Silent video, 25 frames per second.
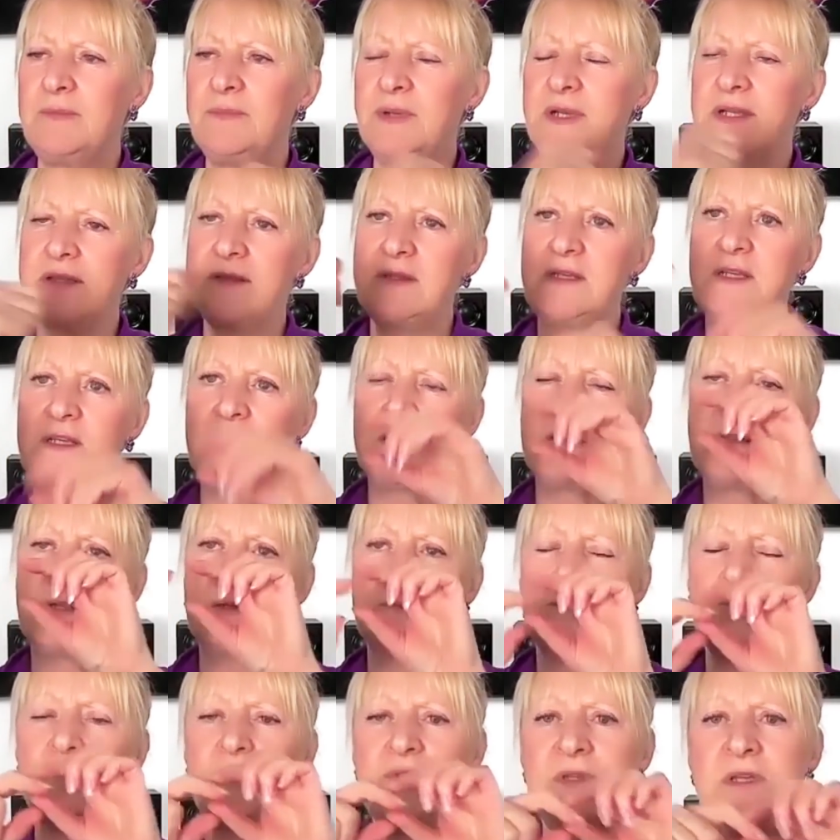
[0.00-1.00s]
But, you
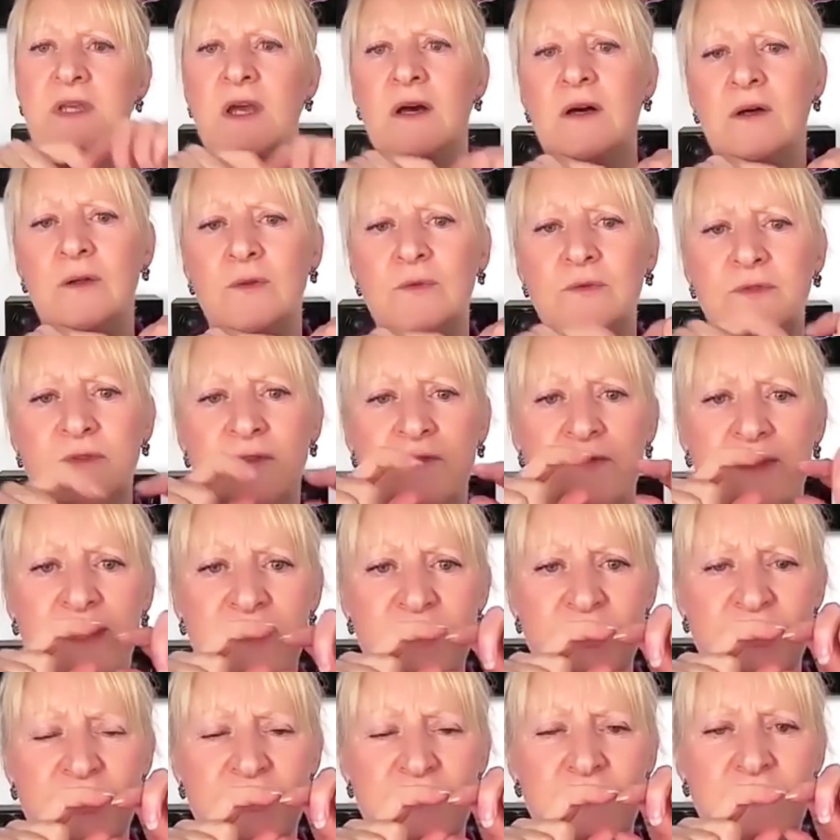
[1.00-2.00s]
know, the old
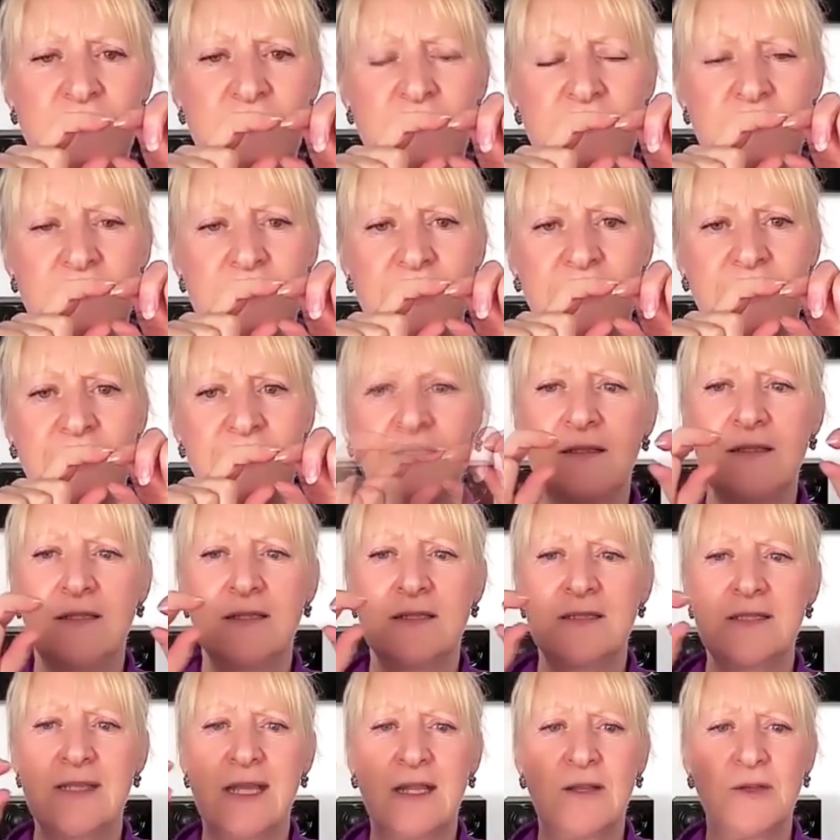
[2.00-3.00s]
fashioned, they get the
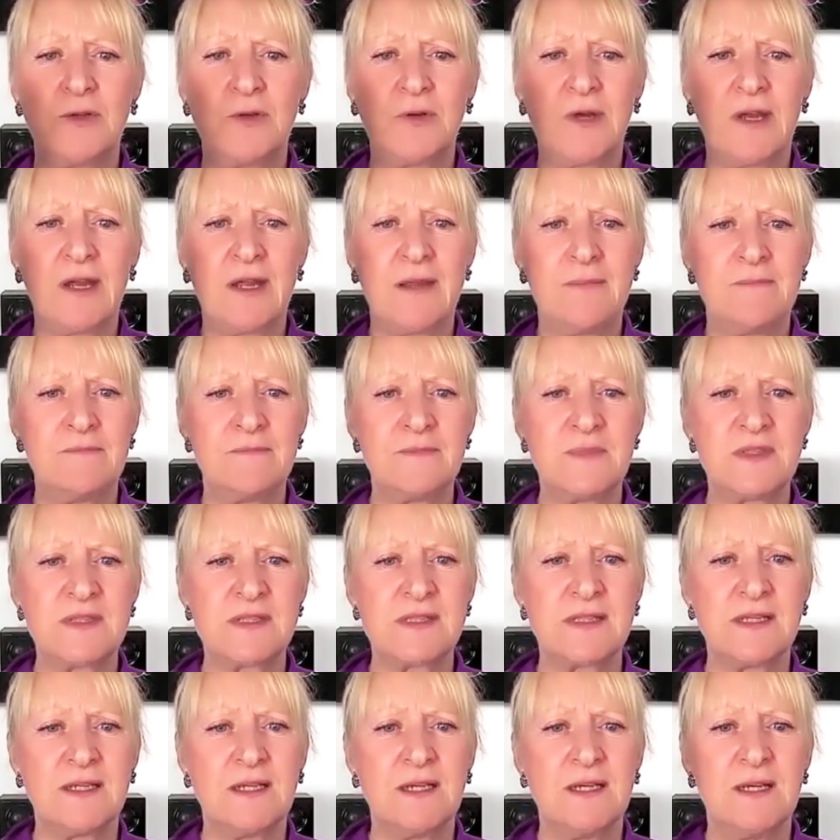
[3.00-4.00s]
telegrams,
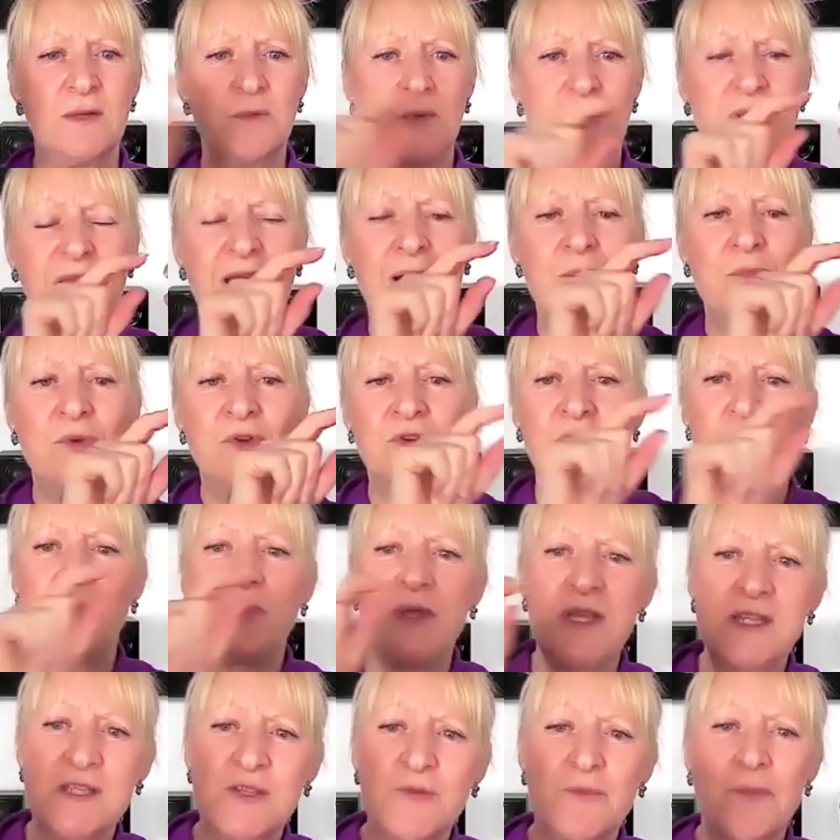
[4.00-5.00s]
would come on a
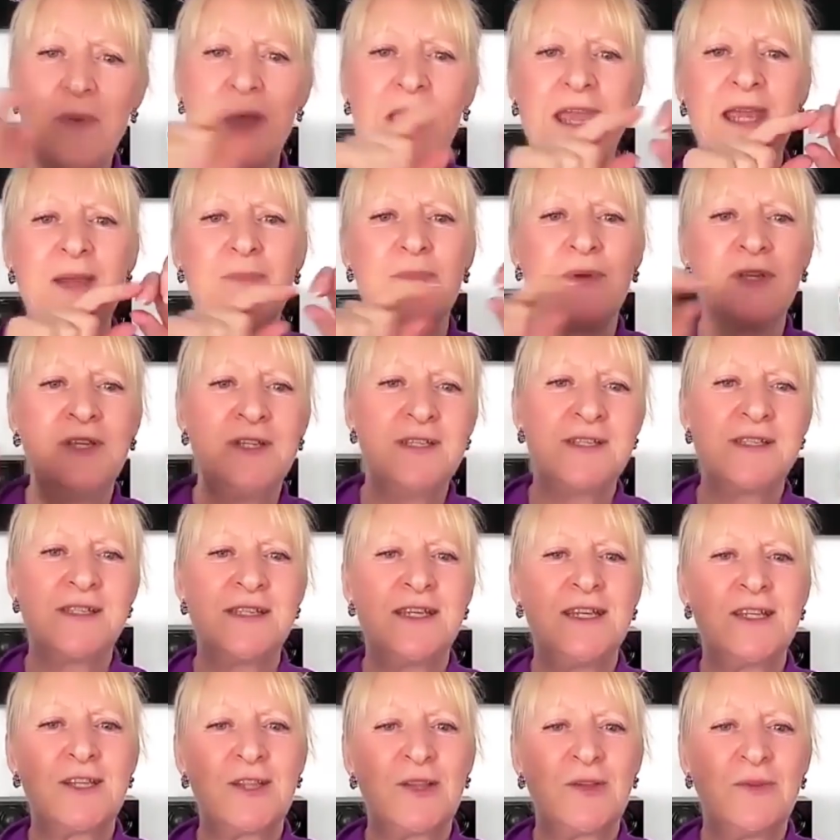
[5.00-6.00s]
piece of paper. You'd
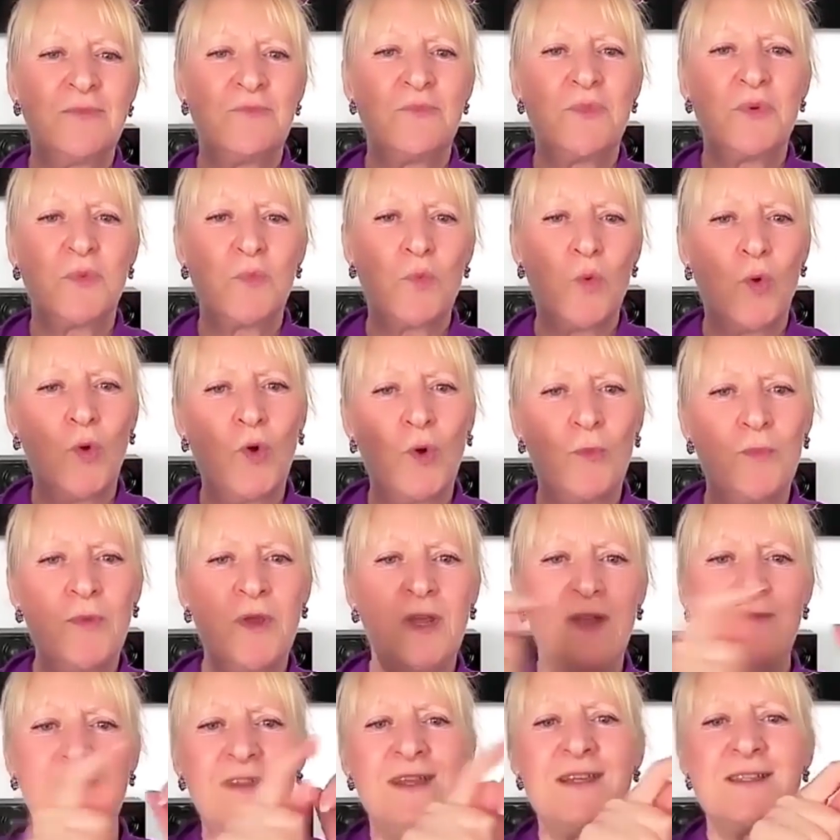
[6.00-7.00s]
see it in the war
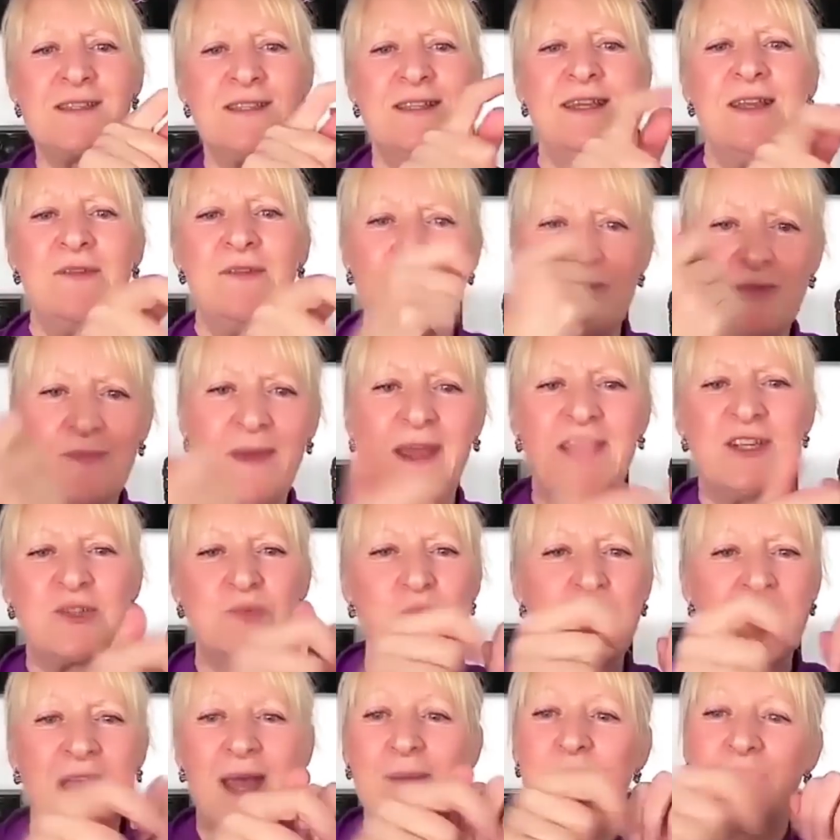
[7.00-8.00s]
movies, the information
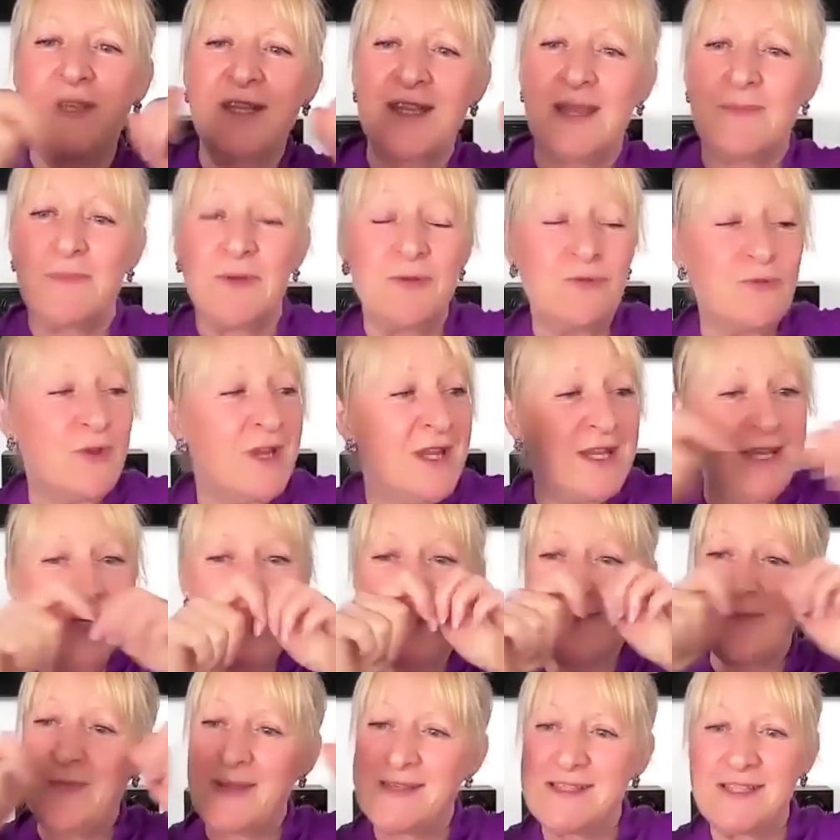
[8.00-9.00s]
would come in. They'd be reading
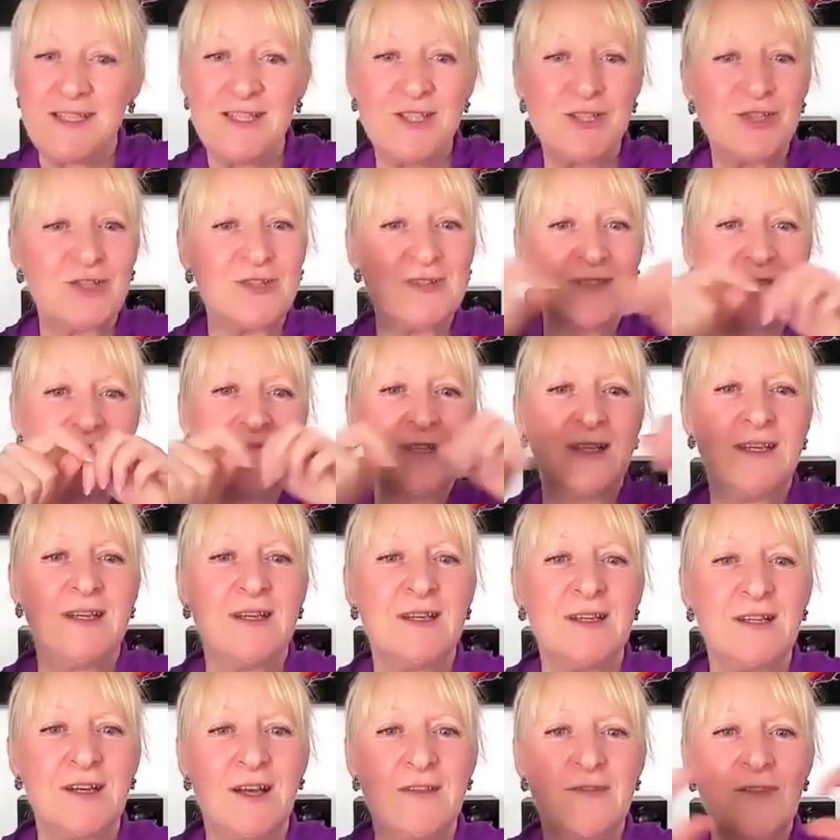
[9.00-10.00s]
the message on
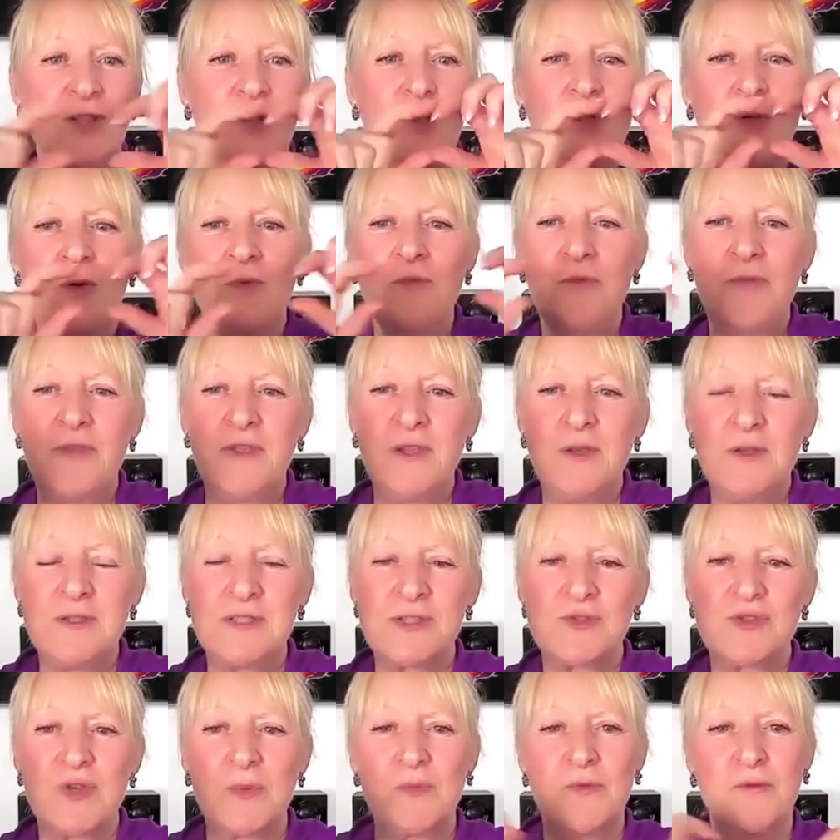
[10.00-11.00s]
the long, thin
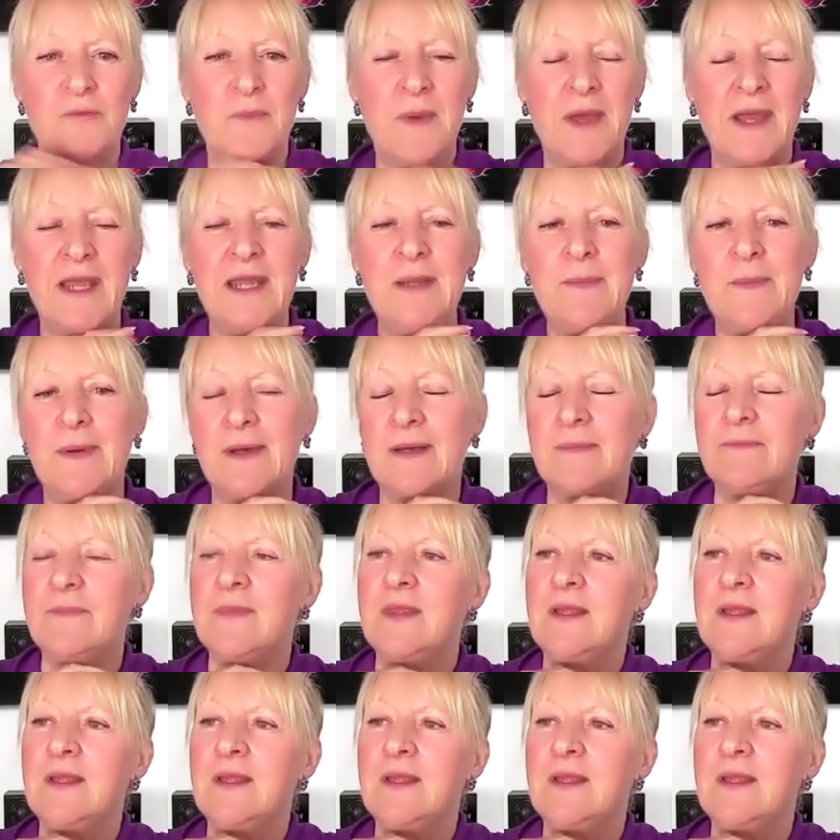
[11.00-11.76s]
strip of paper.